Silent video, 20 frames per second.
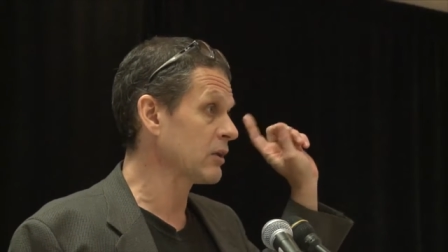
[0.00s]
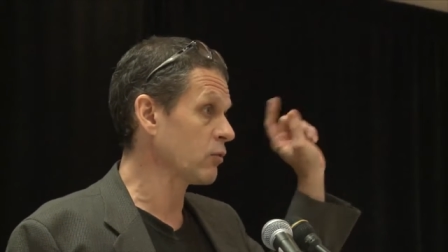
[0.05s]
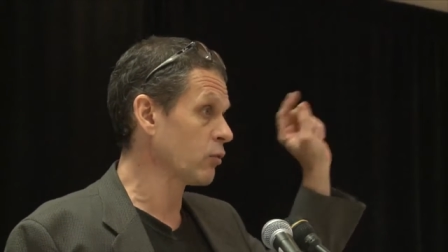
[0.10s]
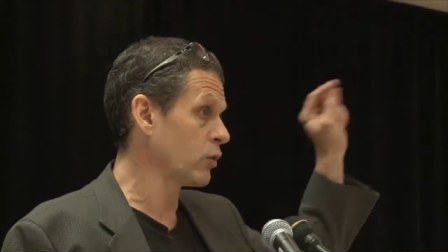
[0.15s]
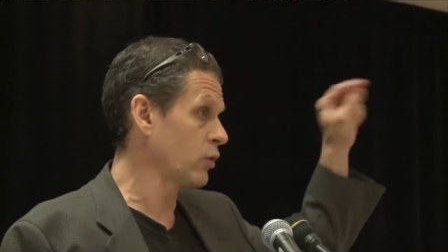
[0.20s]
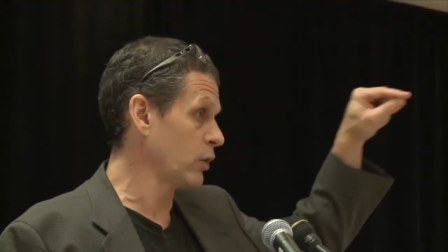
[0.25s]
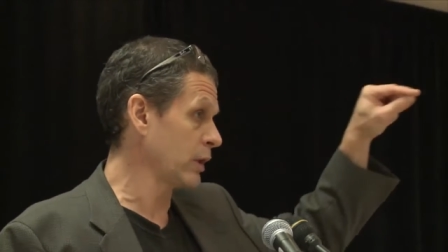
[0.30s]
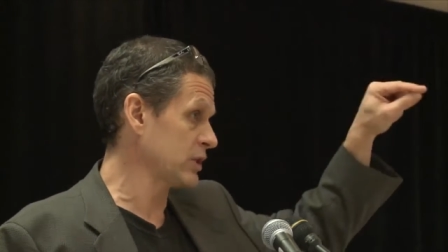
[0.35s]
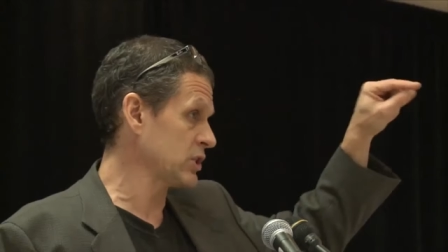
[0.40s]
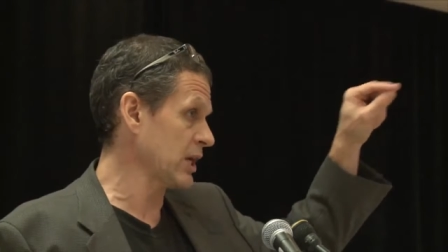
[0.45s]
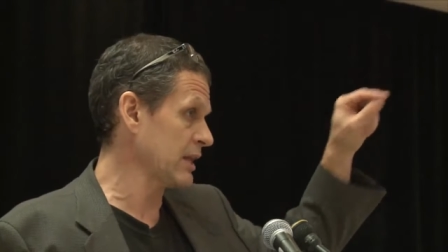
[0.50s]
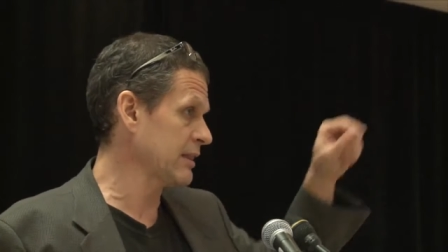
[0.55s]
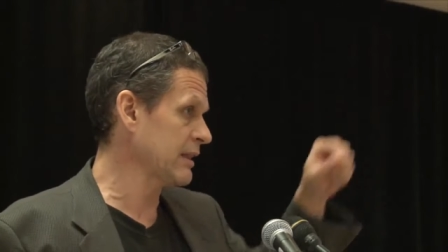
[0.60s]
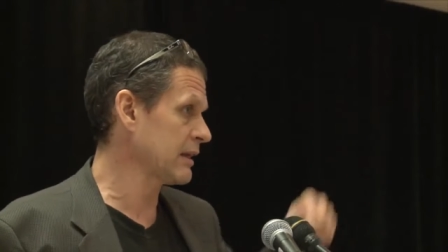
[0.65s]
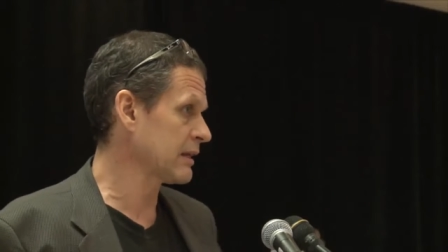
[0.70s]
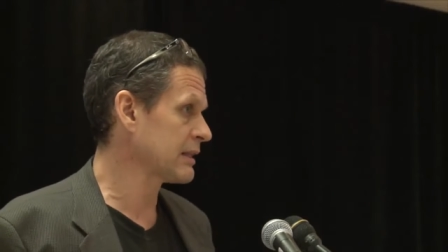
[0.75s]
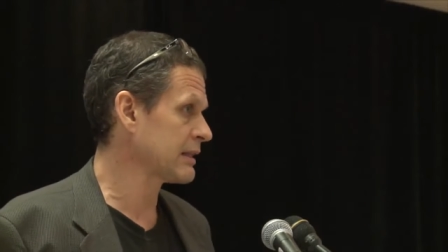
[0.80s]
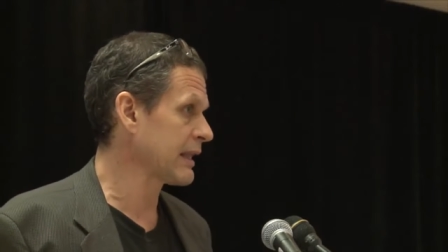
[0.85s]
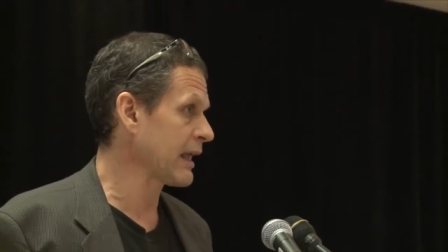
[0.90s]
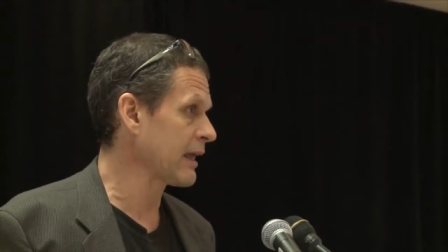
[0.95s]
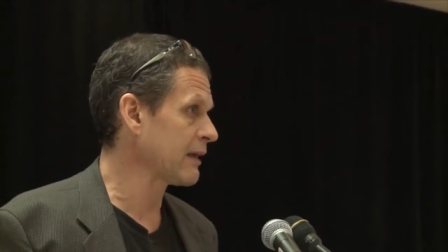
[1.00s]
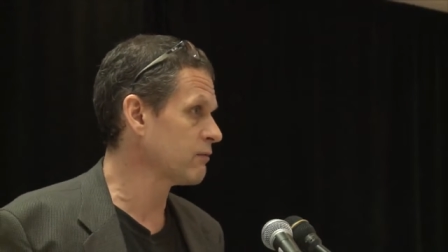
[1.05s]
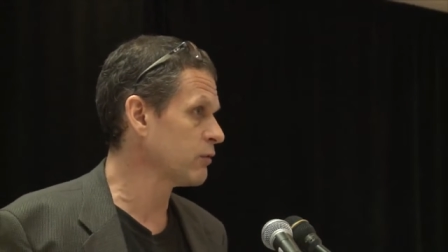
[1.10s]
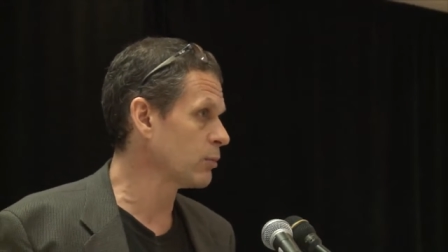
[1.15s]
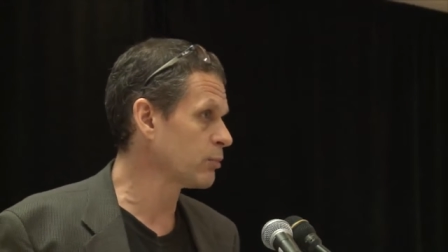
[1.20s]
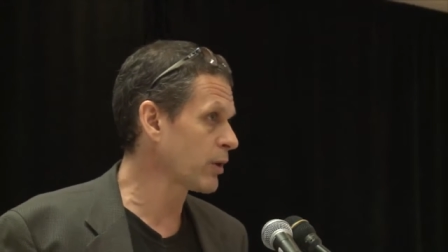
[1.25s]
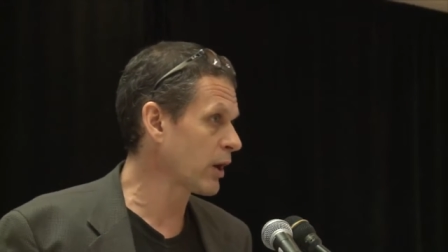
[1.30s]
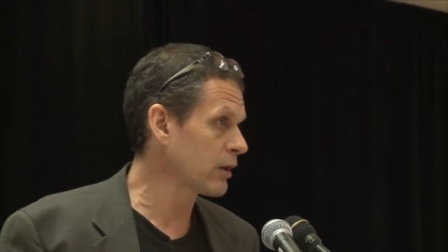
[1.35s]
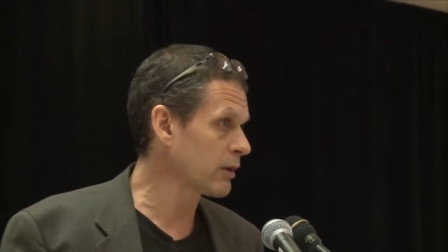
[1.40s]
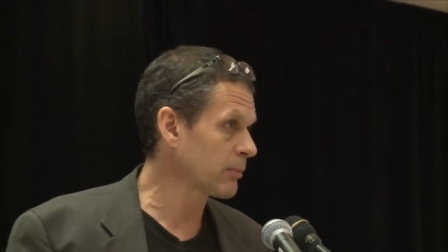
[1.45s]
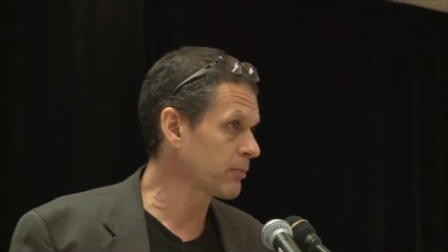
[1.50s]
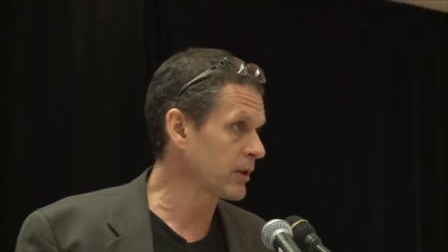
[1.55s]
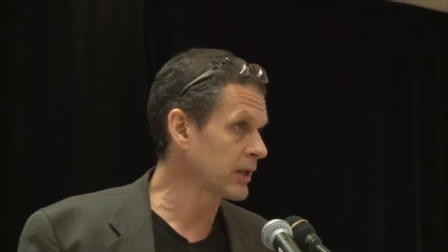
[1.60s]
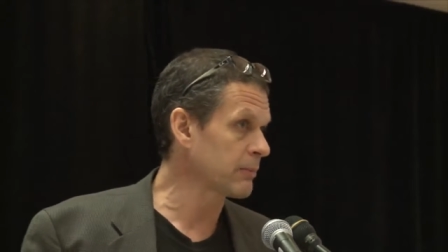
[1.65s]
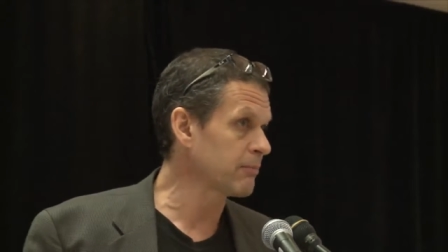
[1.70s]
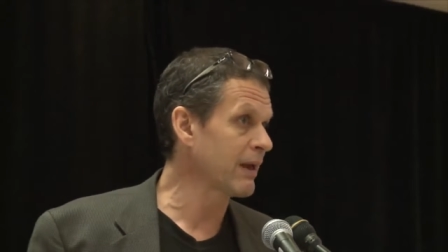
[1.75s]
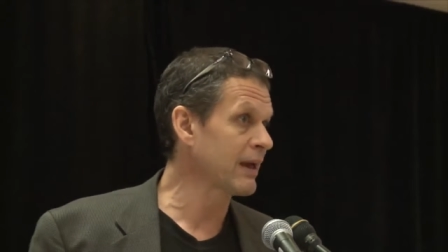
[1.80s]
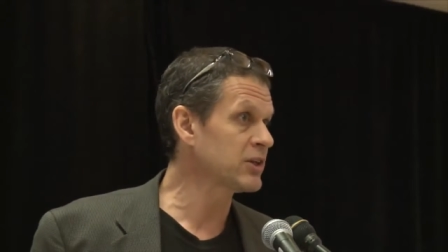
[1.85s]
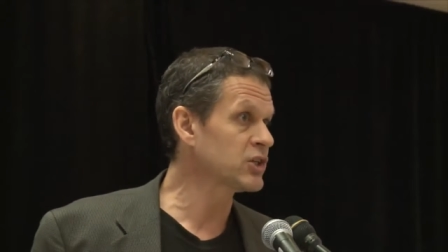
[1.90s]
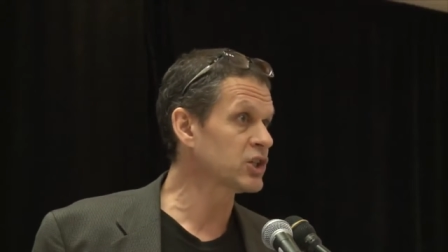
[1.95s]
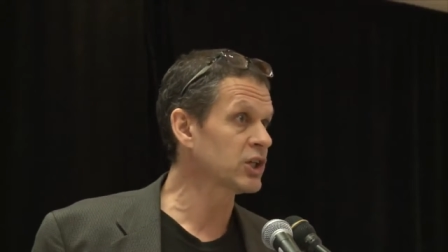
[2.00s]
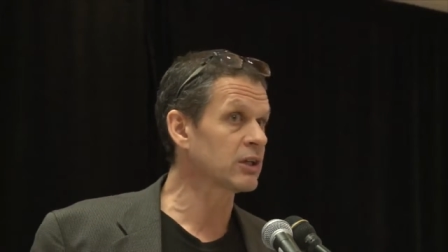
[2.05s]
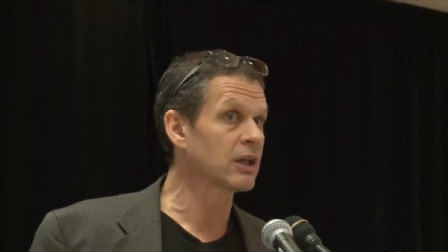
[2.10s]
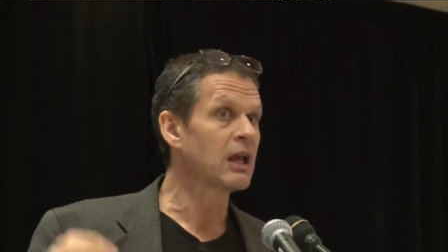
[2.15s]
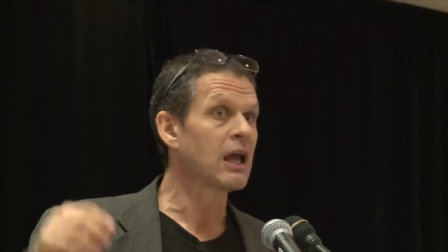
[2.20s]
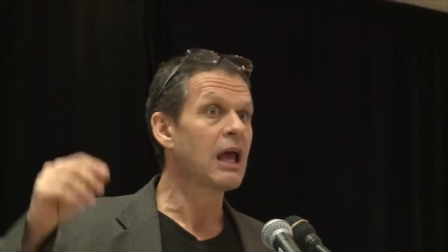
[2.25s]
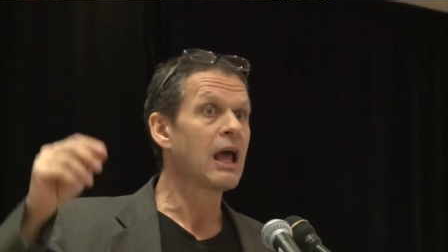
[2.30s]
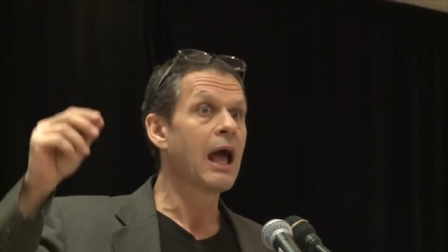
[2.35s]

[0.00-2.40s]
which I think Dave will probably mention,